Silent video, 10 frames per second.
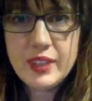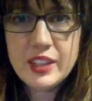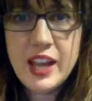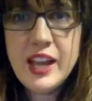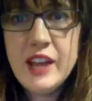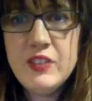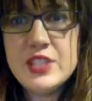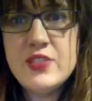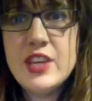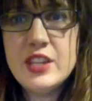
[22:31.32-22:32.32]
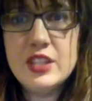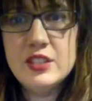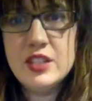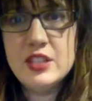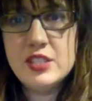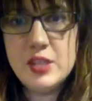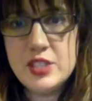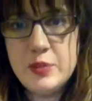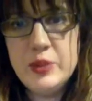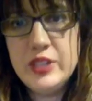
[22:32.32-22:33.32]
I have less faith in
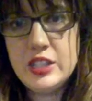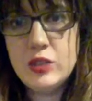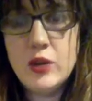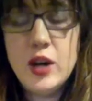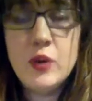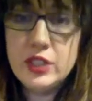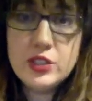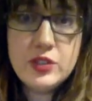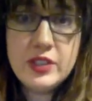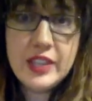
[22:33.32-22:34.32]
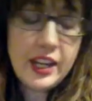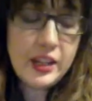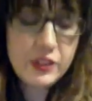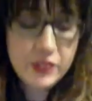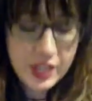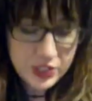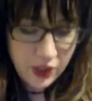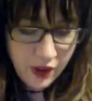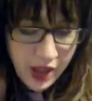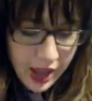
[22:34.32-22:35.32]
someone's ability to grow when they're doing that kind of thing.
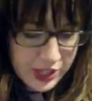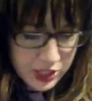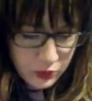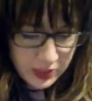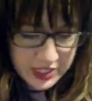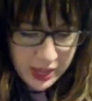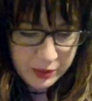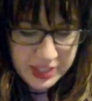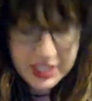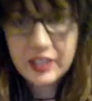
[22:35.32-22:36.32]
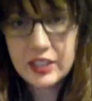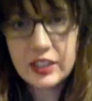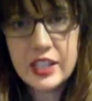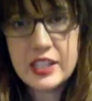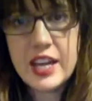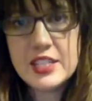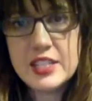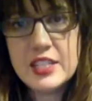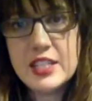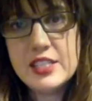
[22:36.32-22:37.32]
So I just want to end by saying that, yes,
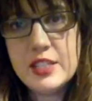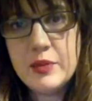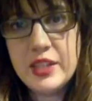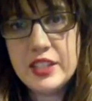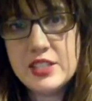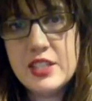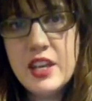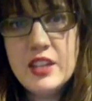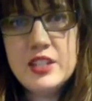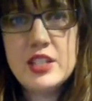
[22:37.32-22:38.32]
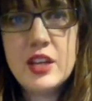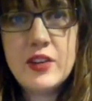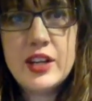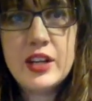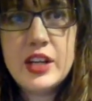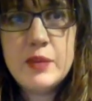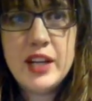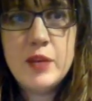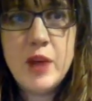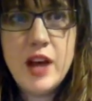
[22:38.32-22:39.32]
it does seem like this narrator, he might
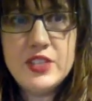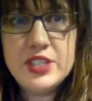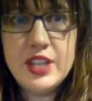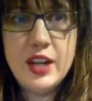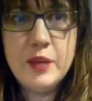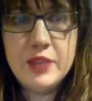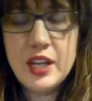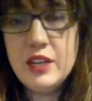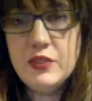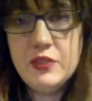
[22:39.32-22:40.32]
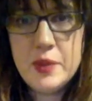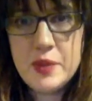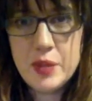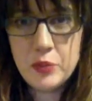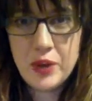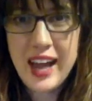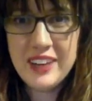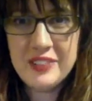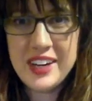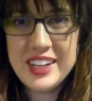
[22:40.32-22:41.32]
come off as kind of maybe a brat,
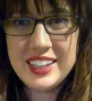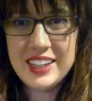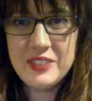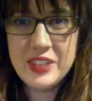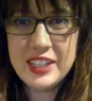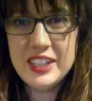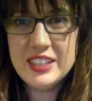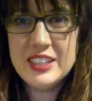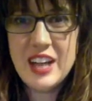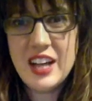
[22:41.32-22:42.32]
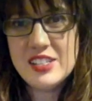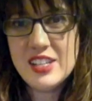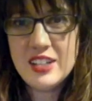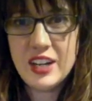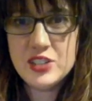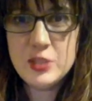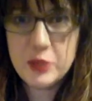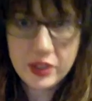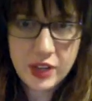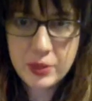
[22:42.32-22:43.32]
right? Kind of like a not a
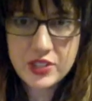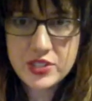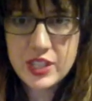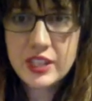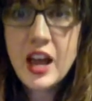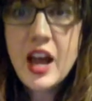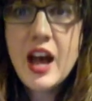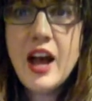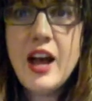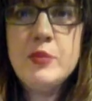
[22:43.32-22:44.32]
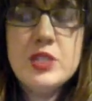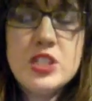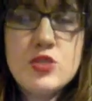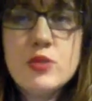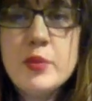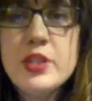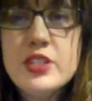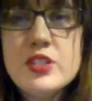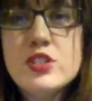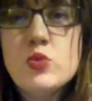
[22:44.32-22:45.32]
super great person. But just remember, this
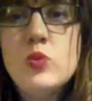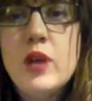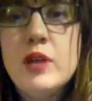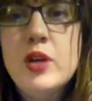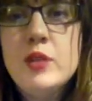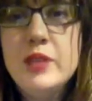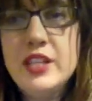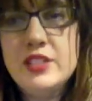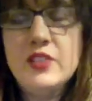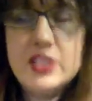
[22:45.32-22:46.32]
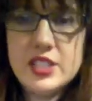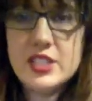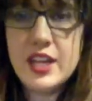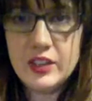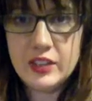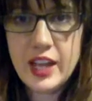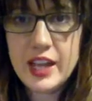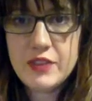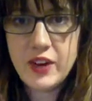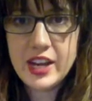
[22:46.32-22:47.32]
is just one moment of his entire
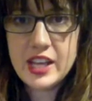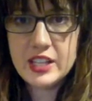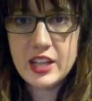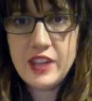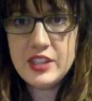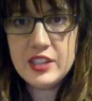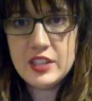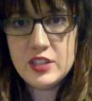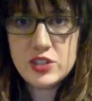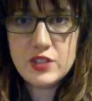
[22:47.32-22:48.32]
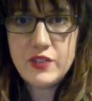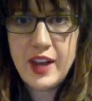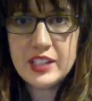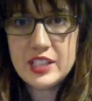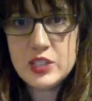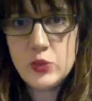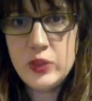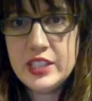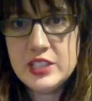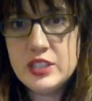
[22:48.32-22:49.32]
life, right? And I think that just the fact that he's
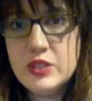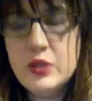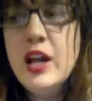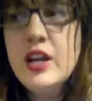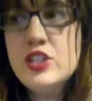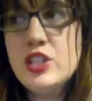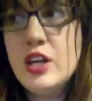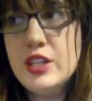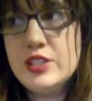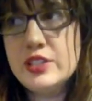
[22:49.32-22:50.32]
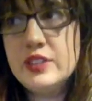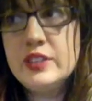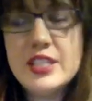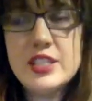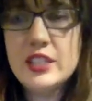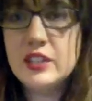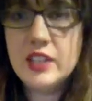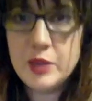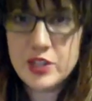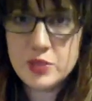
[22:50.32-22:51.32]
willing to share this less than
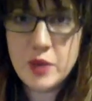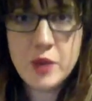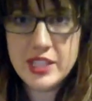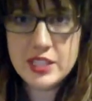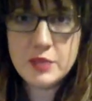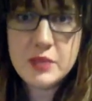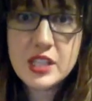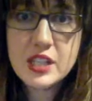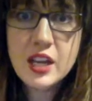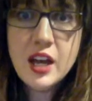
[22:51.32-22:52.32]
glamorous moment, to me,